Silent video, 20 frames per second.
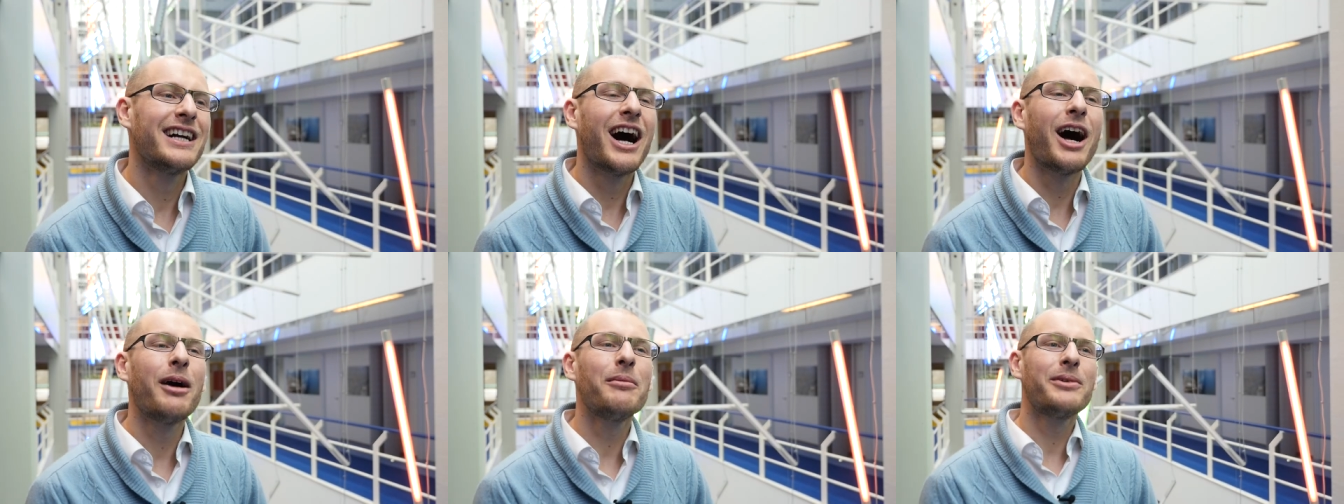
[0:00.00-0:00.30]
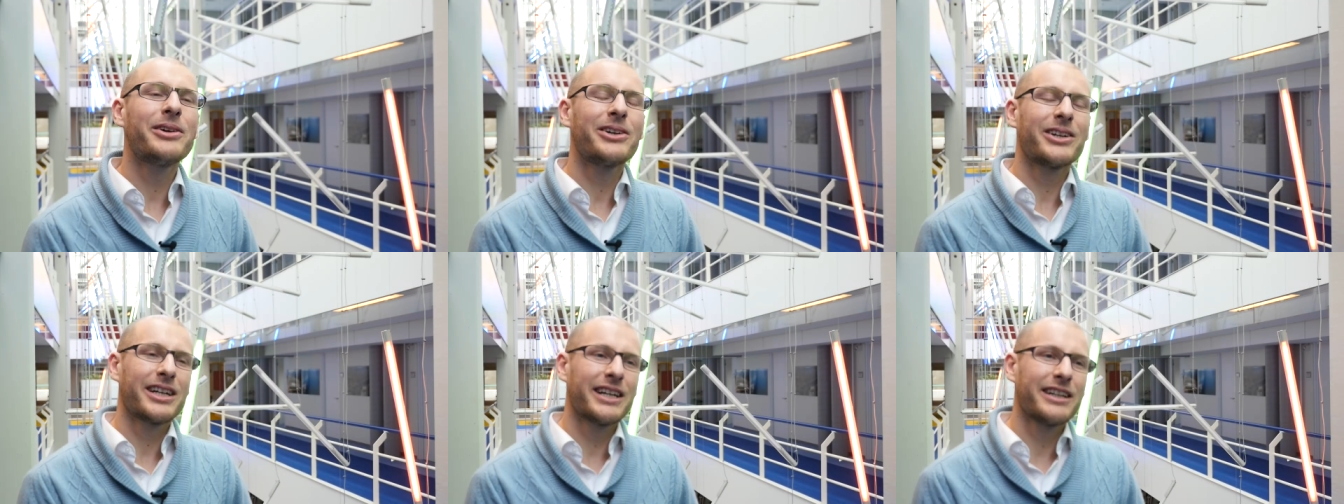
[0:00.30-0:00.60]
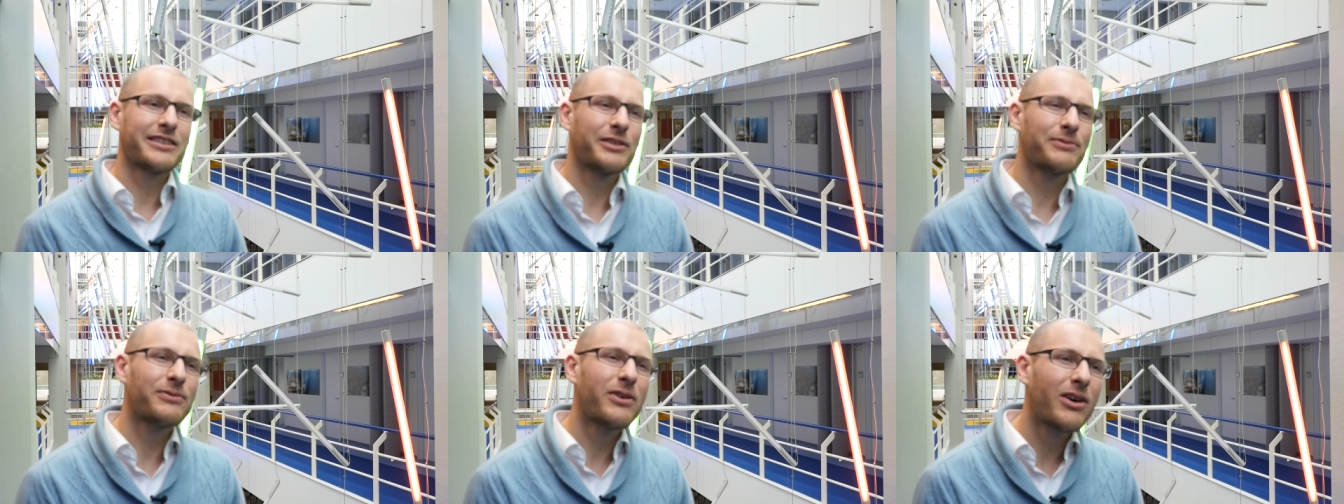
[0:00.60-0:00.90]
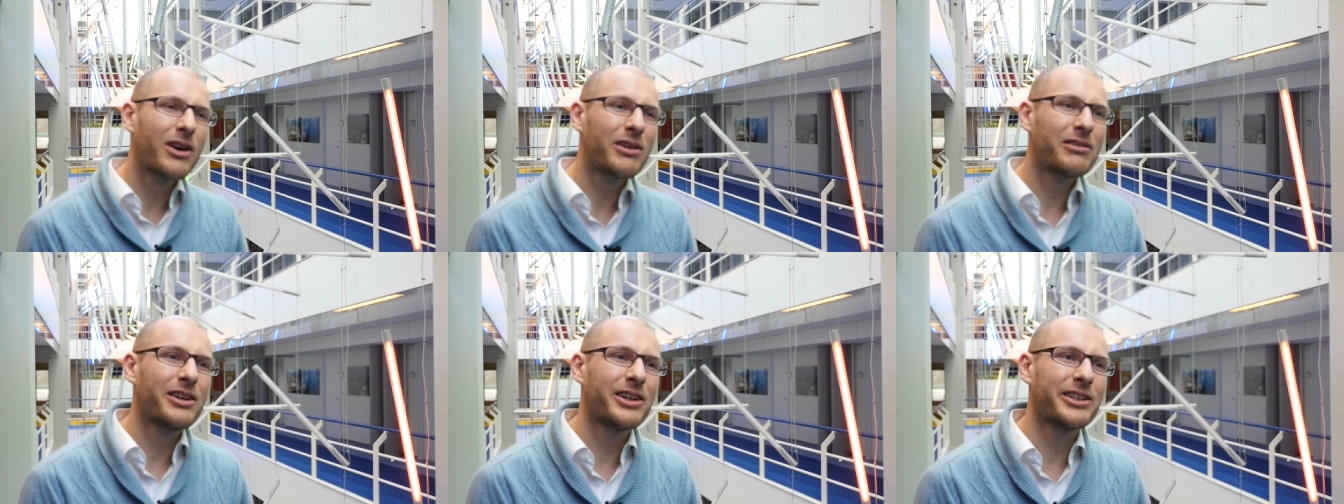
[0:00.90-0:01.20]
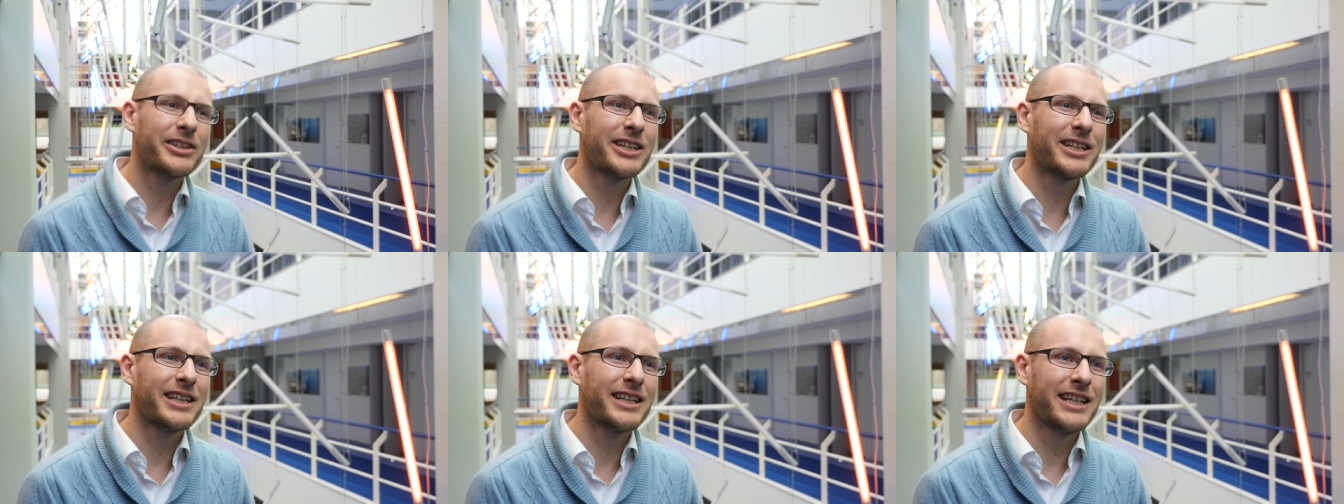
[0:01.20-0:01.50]
Hamburg is a
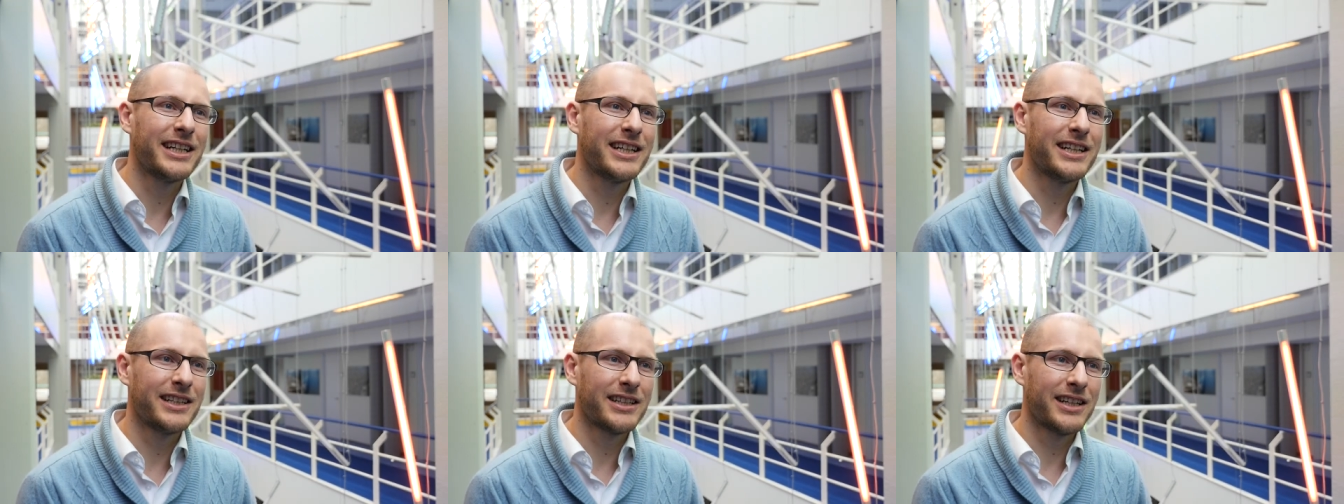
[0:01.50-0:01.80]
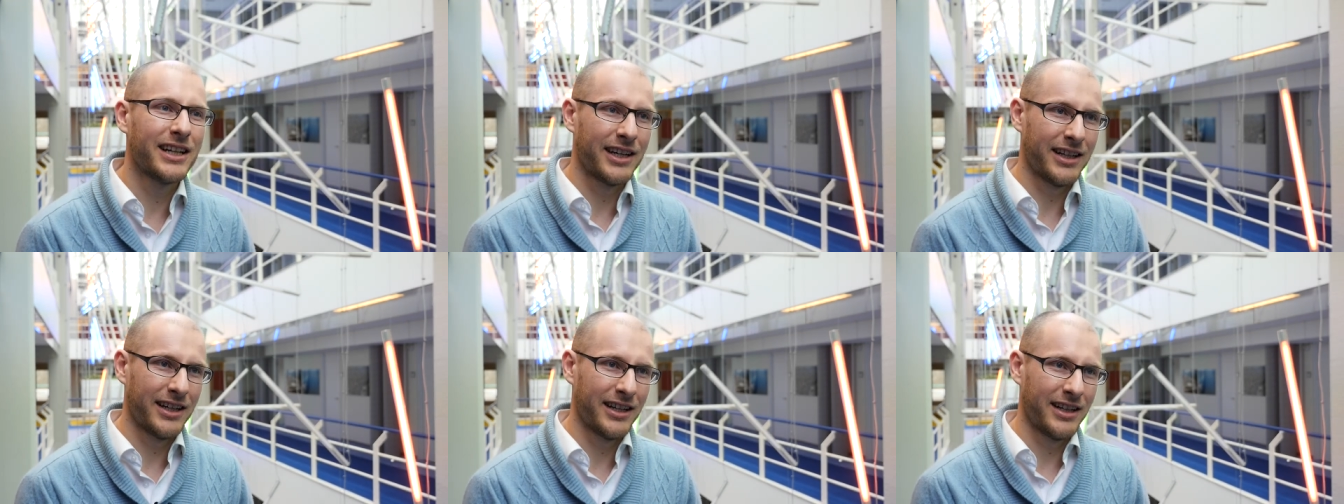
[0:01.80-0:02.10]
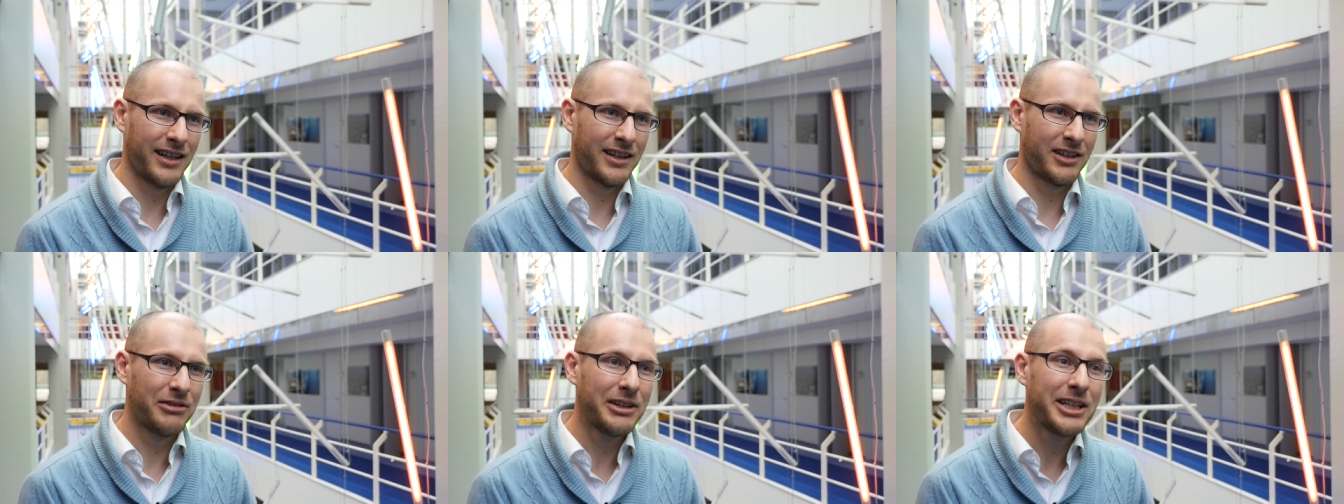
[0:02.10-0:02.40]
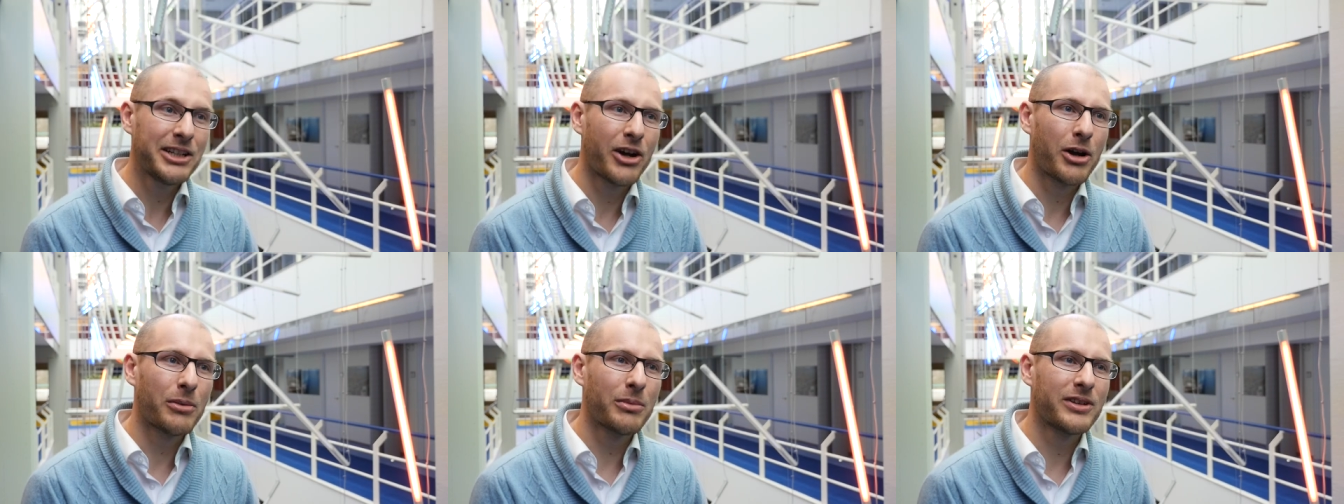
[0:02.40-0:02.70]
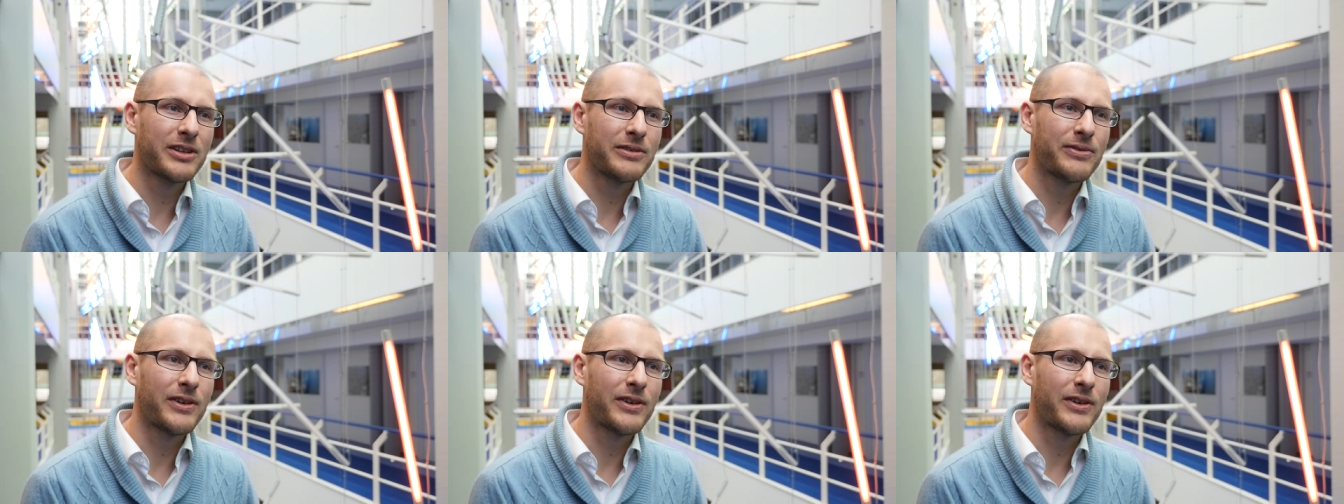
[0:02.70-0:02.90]
forerunner in uh, green urban